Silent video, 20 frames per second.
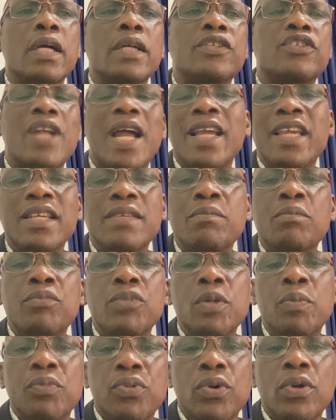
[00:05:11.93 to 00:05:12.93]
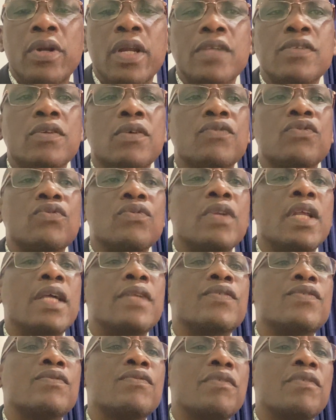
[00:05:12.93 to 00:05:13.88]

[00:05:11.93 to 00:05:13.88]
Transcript: tracking the progress of students,